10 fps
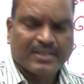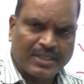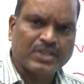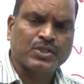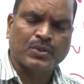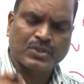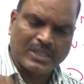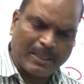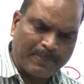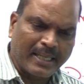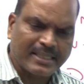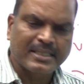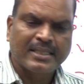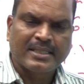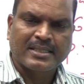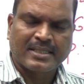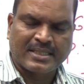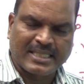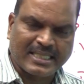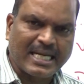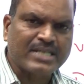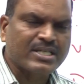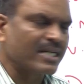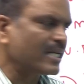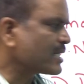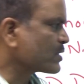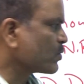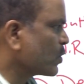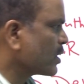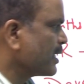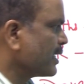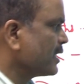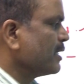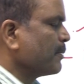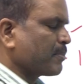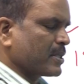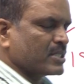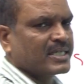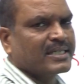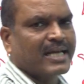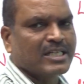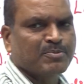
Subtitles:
he should submit resignation letter to only President as